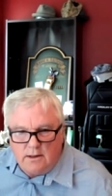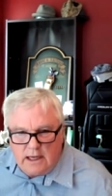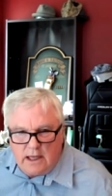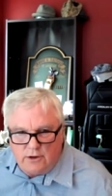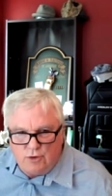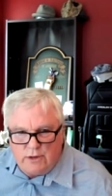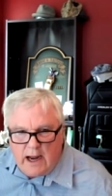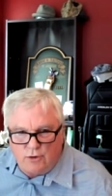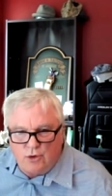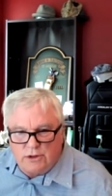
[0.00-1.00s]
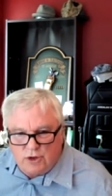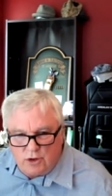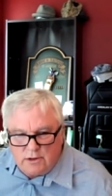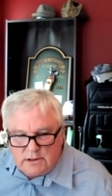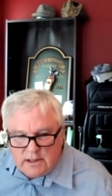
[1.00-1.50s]
nail you down to a
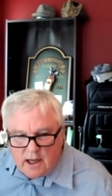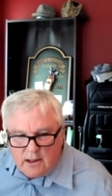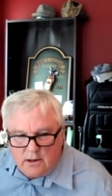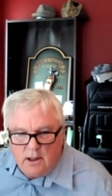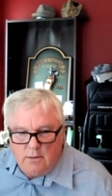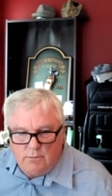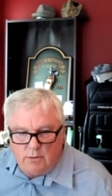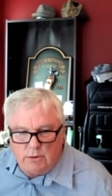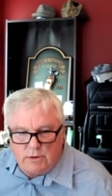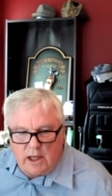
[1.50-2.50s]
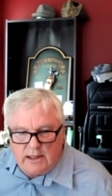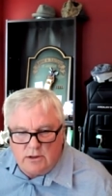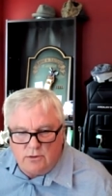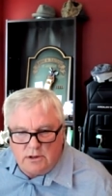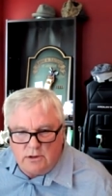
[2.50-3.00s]
certain style, but we would like
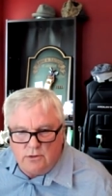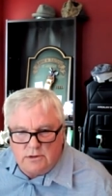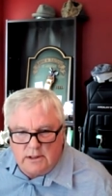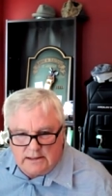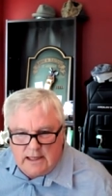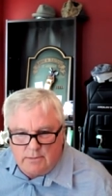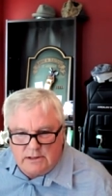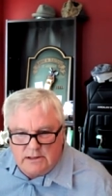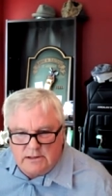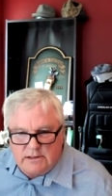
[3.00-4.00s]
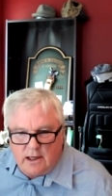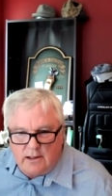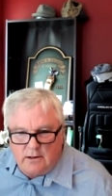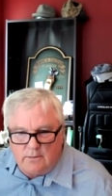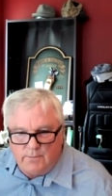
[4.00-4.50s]
you to use an accepted
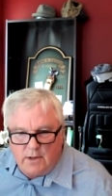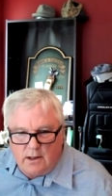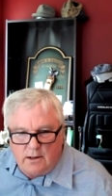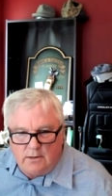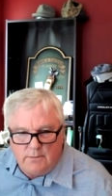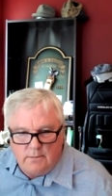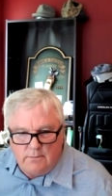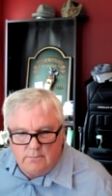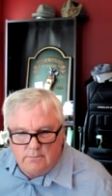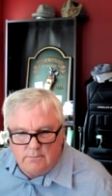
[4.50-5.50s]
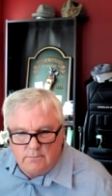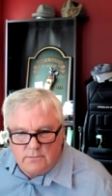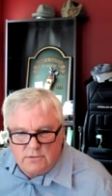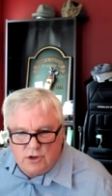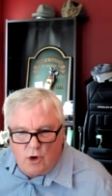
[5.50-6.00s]
style.
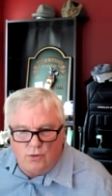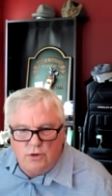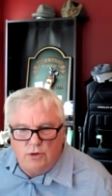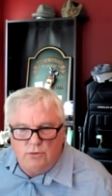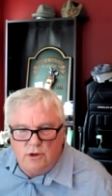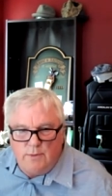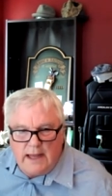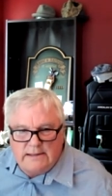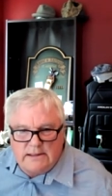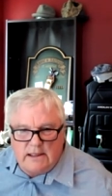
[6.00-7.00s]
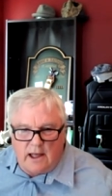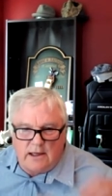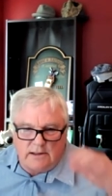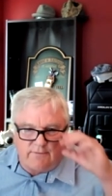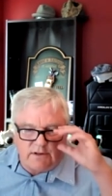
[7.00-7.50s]
So you may see a lot
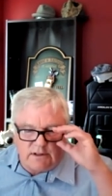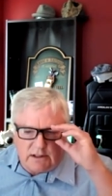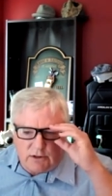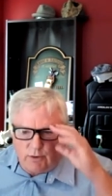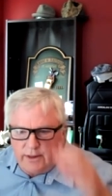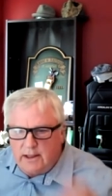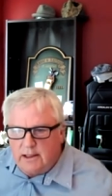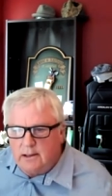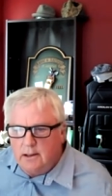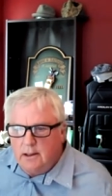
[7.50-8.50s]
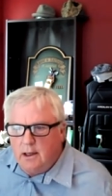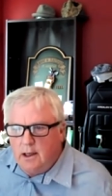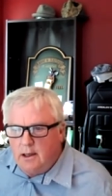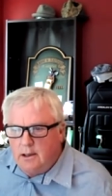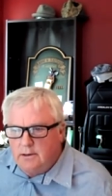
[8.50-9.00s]
of differences within
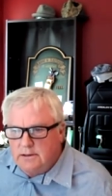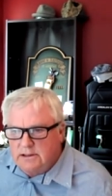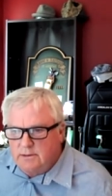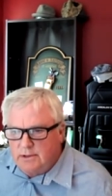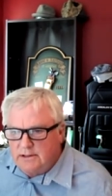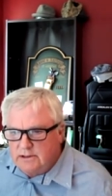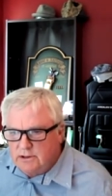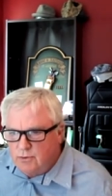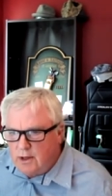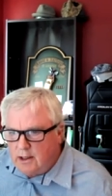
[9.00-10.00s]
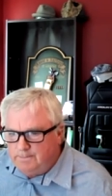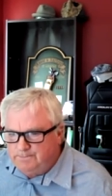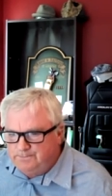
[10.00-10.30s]
disciplines as well.